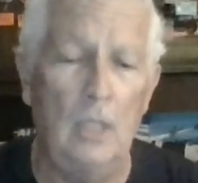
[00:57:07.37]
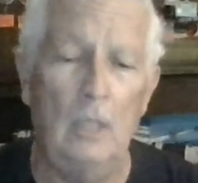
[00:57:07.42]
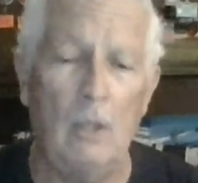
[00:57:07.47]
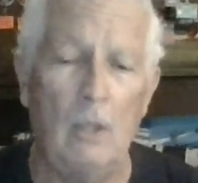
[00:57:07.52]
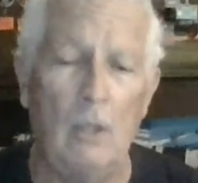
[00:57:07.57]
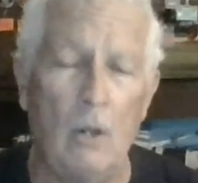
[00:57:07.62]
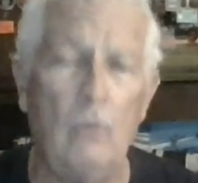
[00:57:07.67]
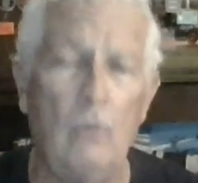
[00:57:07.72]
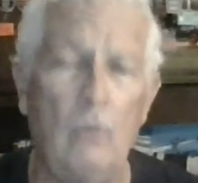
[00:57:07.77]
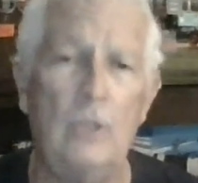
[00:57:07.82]

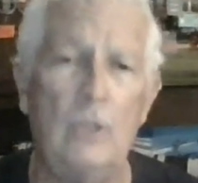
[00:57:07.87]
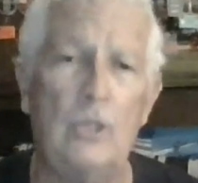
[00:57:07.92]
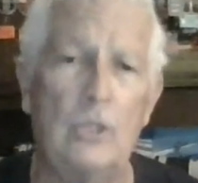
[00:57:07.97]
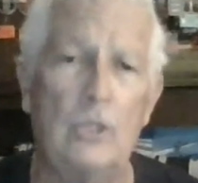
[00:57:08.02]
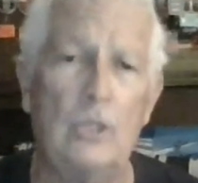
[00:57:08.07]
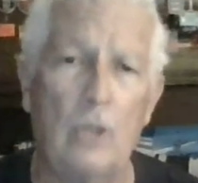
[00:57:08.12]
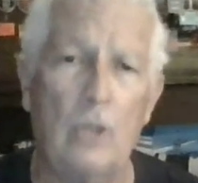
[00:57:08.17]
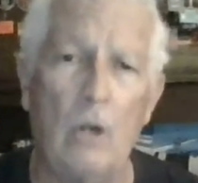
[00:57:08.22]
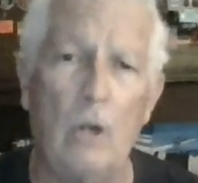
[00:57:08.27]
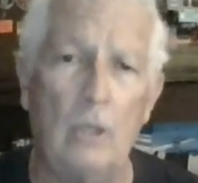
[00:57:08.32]
always
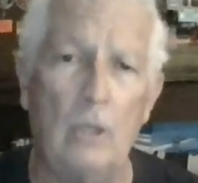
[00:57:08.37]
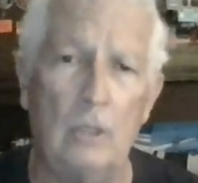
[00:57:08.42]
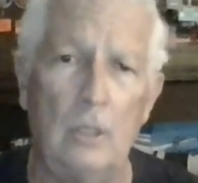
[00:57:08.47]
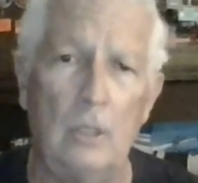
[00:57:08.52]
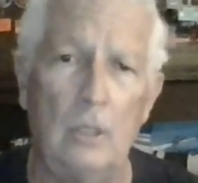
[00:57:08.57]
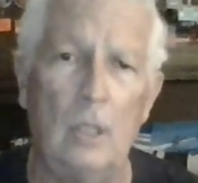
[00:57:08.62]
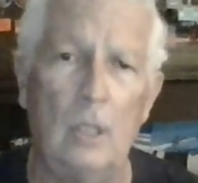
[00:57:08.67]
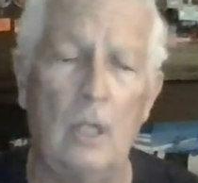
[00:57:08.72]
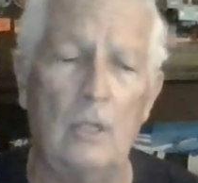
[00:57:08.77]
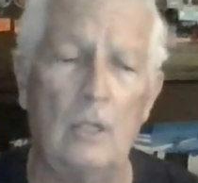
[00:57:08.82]
started
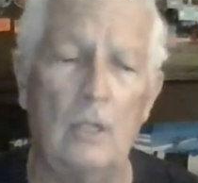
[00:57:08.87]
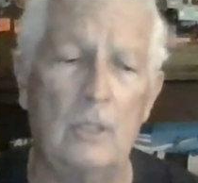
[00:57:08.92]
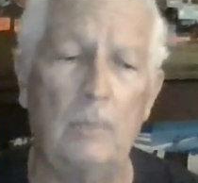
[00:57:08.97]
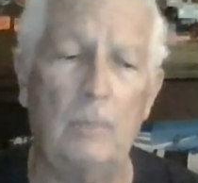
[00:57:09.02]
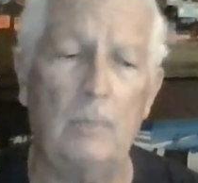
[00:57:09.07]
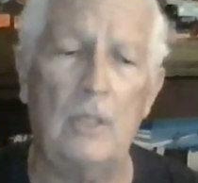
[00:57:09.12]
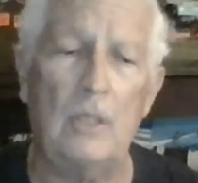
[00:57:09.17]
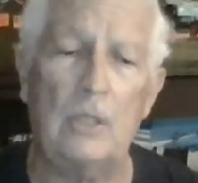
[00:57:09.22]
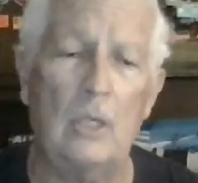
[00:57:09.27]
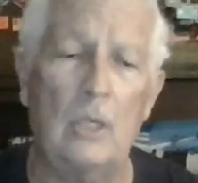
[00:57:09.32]

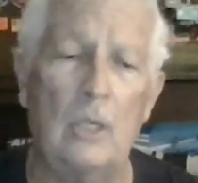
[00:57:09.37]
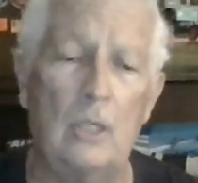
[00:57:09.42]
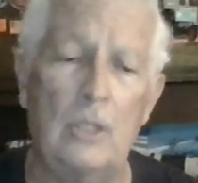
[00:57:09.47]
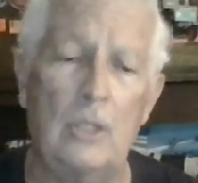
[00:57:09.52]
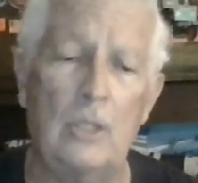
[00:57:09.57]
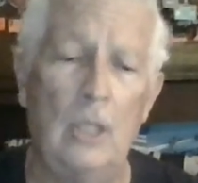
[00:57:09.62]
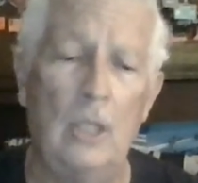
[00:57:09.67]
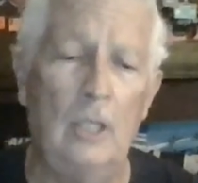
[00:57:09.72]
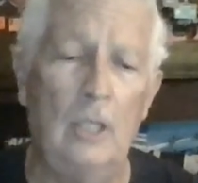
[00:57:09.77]
SpaceX.